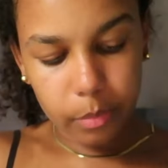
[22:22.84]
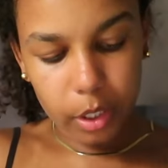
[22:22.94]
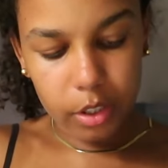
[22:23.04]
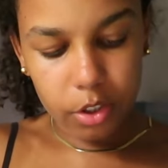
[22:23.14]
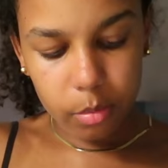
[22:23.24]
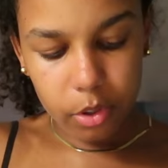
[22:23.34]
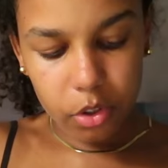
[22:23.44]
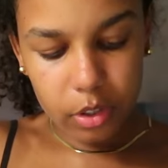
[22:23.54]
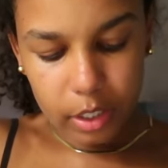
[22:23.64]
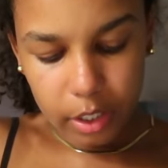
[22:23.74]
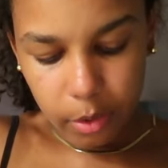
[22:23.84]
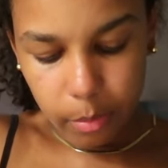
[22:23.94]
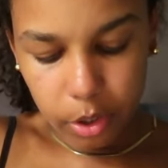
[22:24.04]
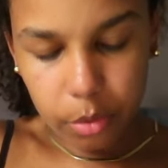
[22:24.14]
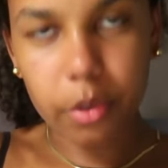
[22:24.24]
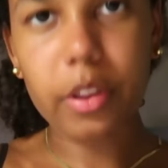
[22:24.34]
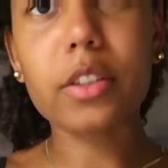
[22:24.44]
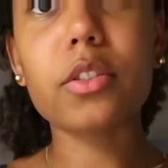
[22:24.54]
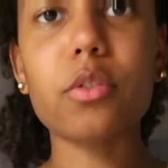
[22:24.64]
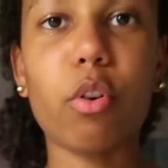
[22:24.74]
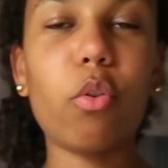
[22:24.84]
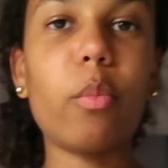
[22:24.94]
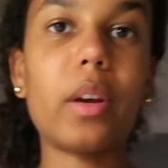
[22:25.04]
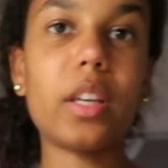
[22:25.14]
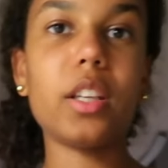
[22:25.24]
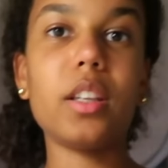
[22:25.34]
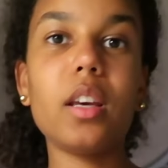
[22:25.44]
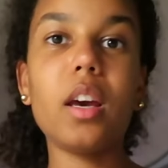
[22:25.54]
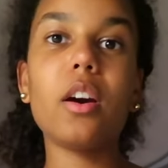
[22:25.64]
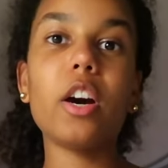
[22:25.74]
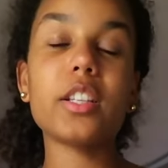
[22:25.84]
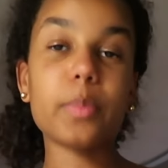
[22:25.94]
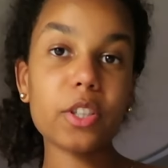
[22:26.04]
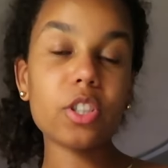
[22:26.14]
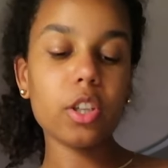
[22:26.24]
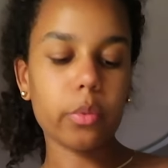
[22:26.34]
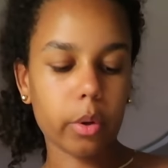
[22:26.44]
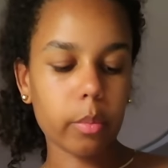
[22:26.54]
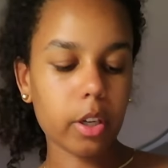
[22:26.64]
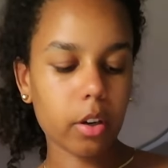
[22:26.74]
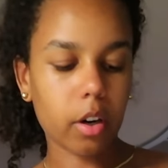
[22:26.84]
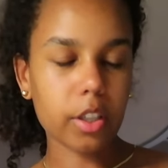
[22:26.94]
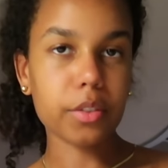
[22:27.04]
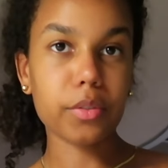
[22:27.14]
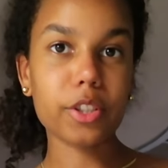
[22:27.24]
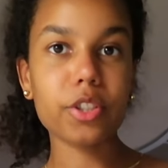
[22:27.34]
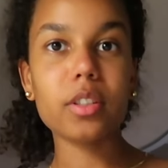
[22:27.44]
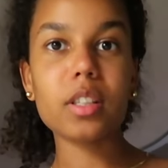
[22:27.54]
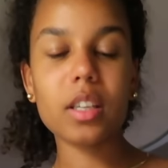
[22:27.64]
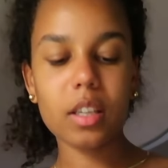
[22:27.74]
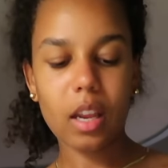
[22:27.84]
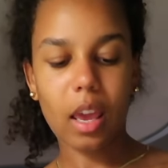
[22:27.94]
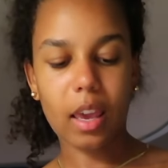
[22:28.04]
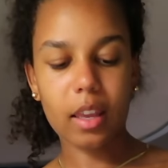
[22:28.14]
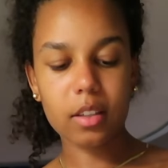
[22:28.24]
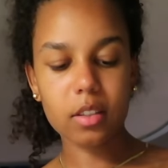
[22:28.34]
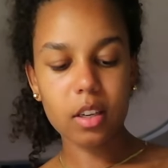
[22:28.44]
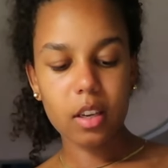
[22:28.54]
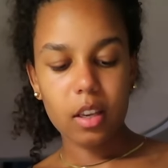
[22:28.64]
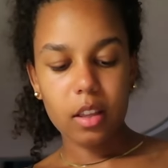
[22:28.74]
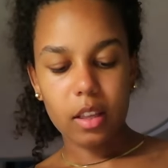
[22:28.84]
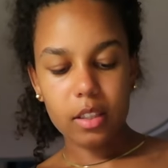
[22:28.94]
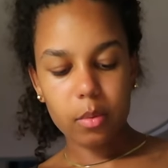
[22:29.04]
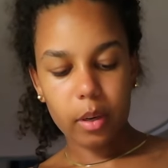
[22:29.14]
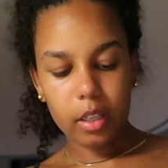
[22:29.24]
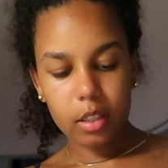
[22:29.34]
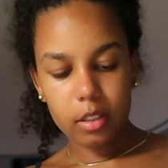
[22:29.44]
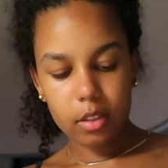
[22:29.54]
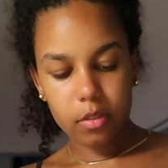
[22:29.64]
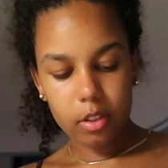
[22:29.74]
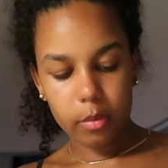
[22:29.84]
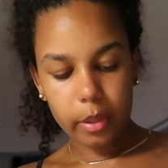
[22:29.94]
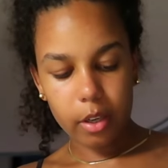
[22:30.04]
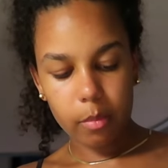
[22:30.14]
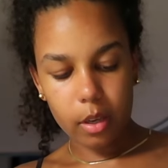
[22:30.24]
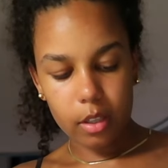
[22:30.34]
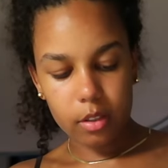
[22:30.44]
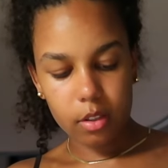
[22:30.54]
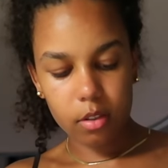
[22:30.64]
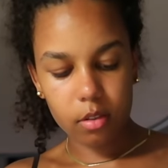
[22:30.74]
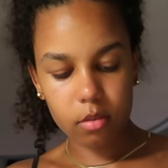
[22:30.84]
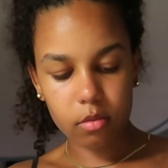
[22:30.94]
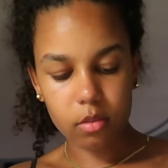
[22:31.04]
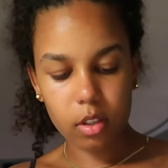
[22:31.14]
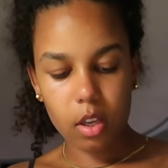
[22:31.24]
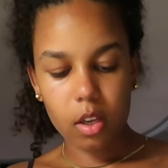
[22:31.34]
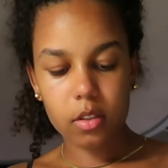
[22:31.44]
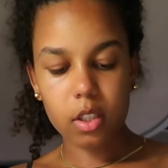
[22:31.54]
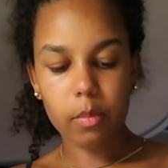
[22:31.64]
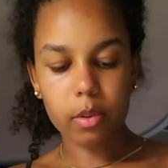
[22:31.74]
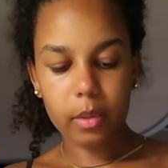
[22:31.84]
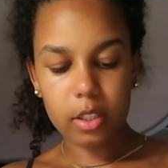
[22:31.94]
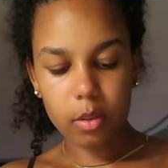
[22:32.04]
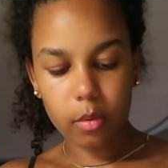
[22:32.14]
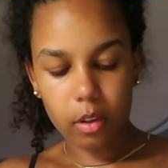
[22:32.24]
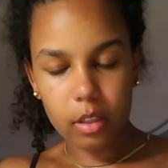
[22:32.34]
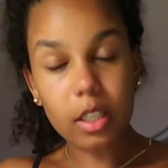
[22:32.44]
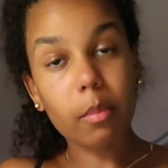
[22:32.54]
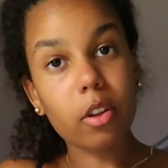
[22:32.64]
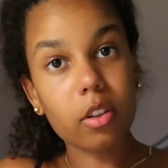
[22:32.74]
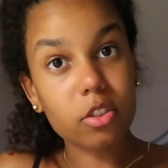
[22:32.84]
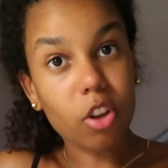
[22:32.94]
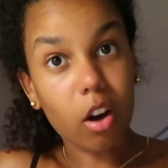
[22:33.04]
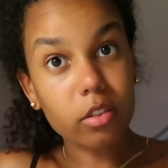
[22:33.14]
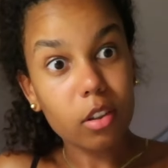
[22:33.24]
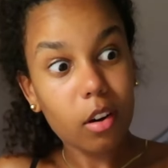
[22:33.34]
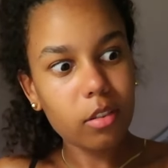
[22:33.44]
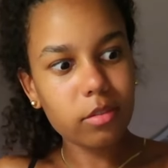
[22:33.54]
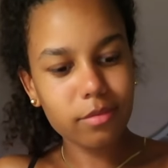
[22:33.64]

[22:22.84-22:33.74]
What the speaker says: Magnesium is just like a mineral that so many, especially women, are deficient in, and that's why I can definitely recommend supplementing with it. I'm not a doctor,